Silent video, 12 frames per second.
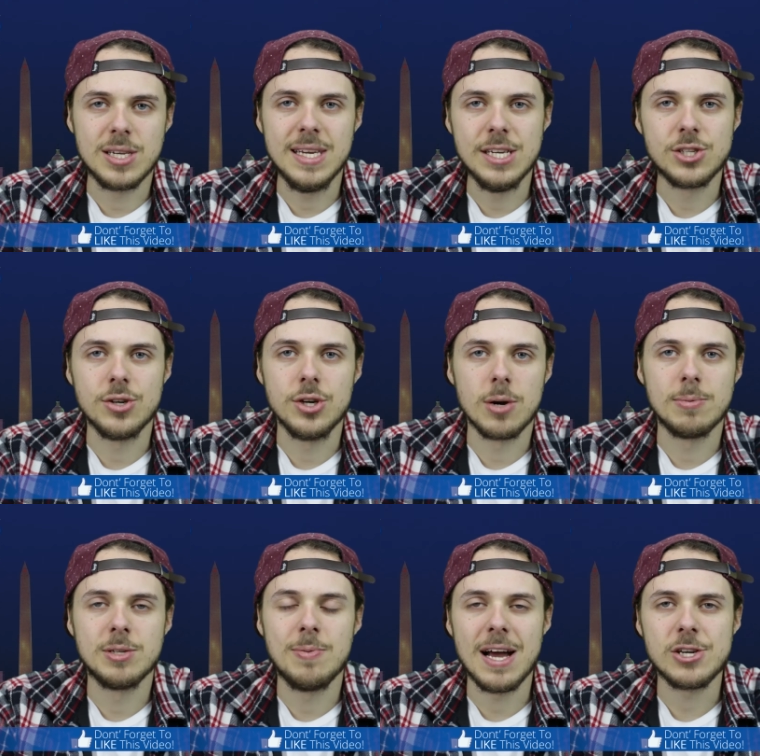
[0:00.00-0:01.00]
Eastern Europe
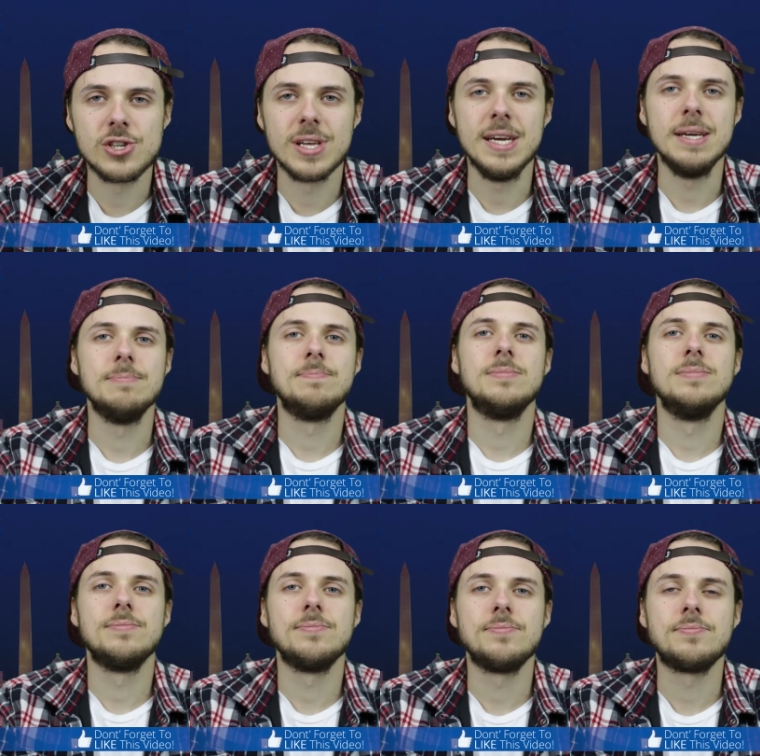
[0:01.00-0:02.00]
especially,
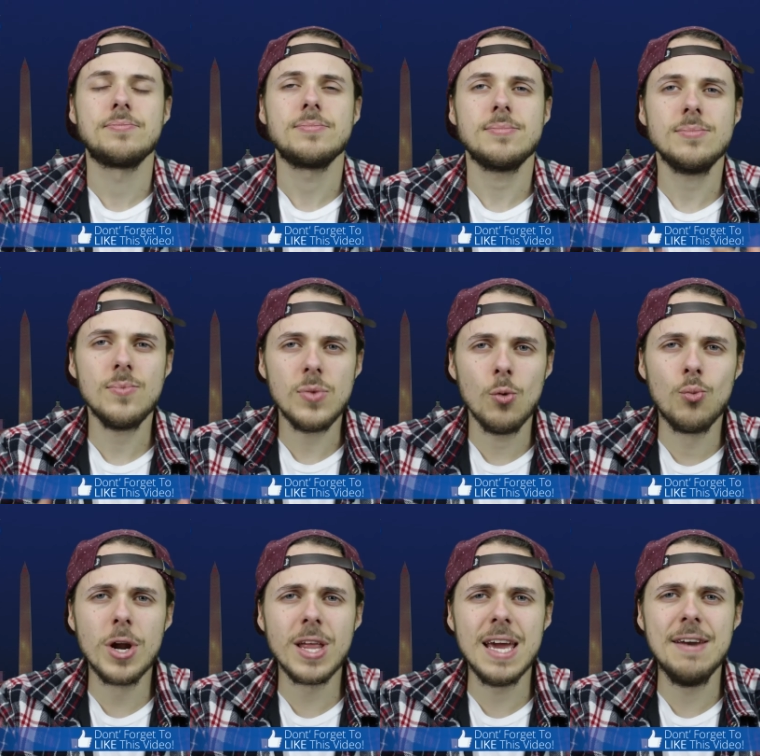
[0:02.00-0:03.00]

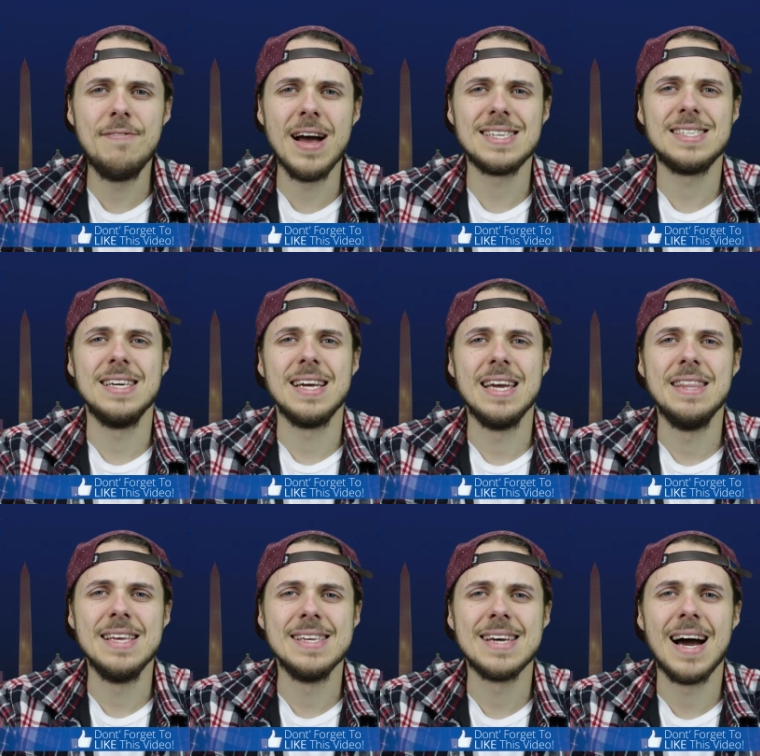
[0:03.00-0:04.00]
really investing
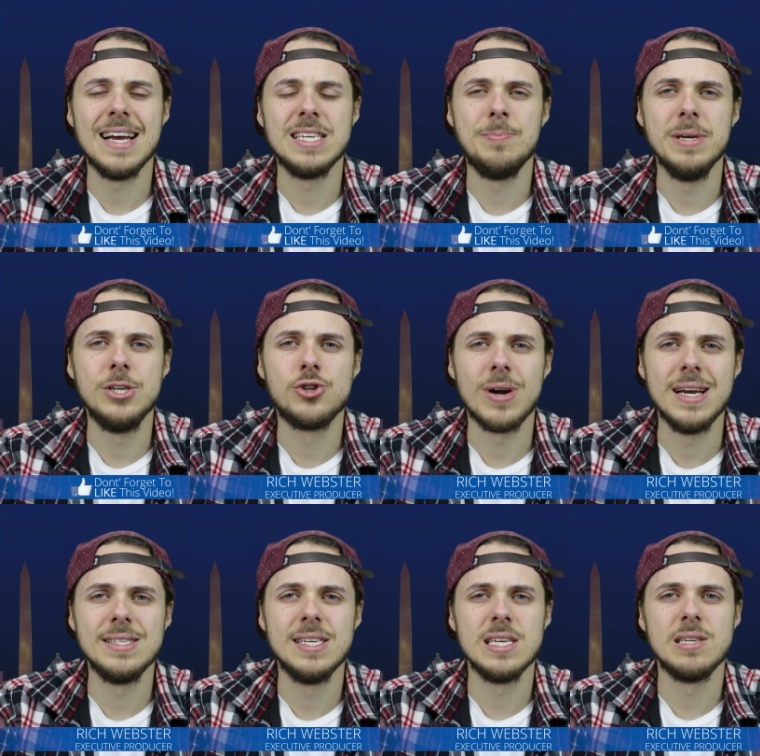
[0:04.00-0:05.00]
in these high-speed
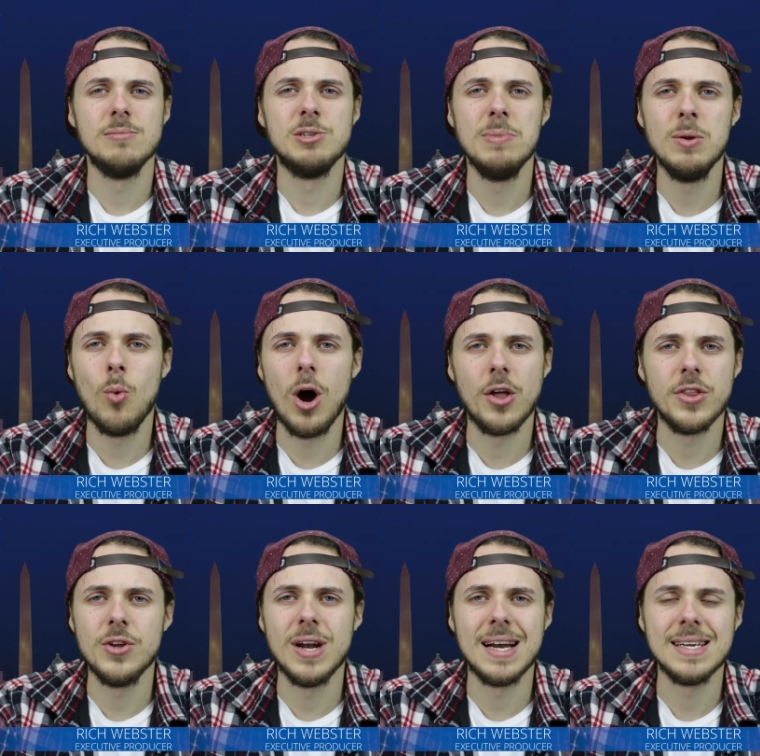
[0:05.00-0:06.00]
train systems. Meanwhile, in
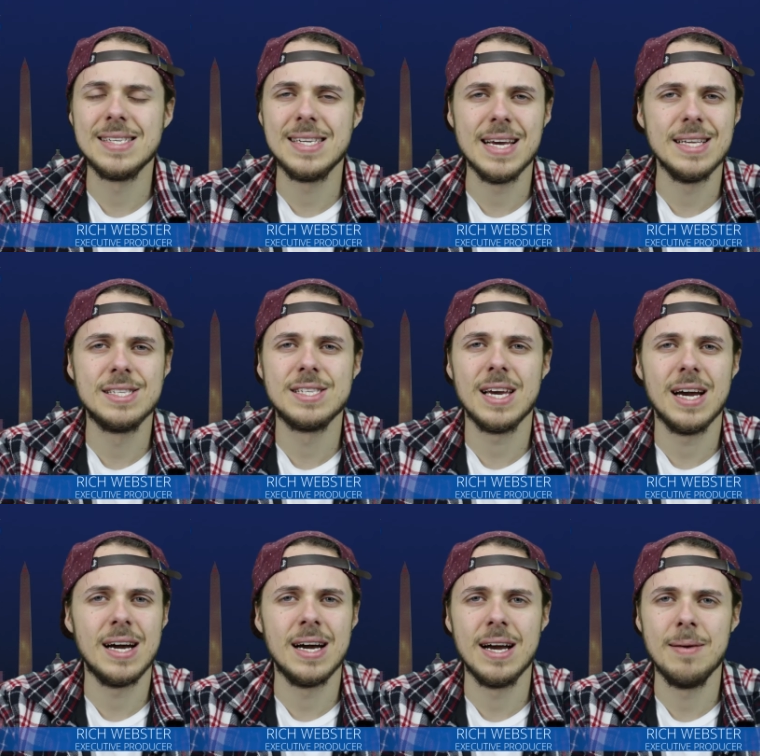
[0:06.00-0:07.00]
the United States,
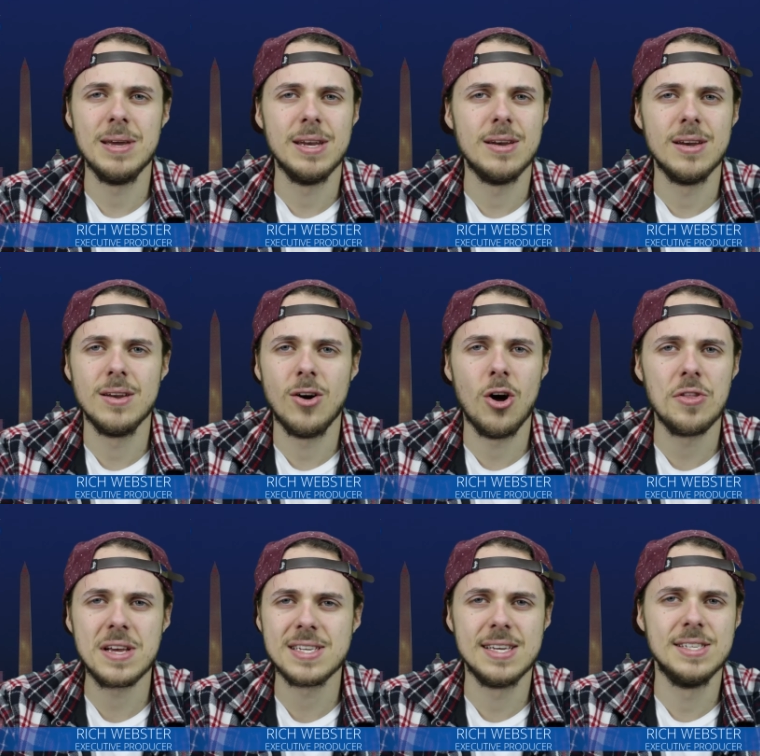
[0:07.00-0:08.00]
I mean, all
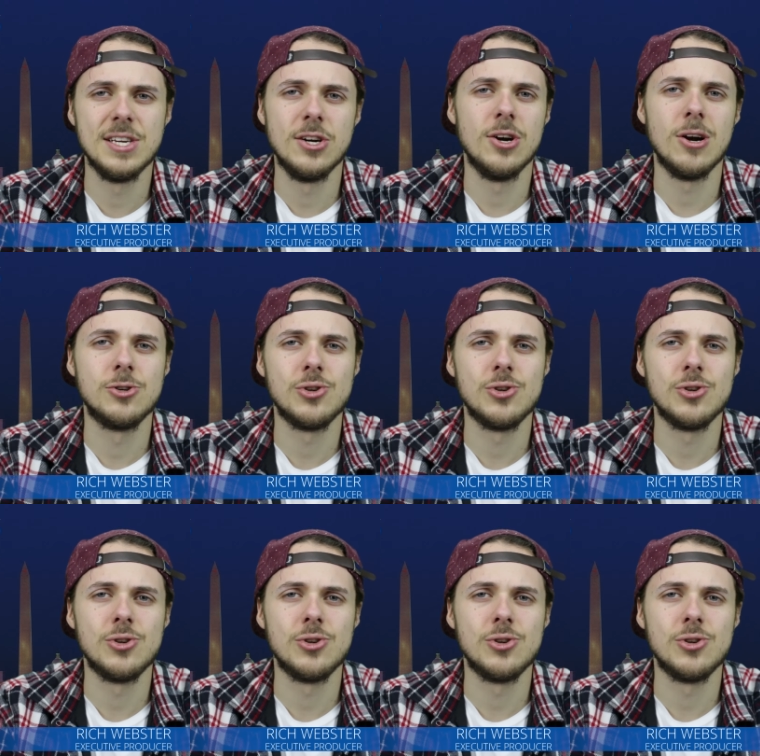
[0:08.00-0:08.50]
things considered, our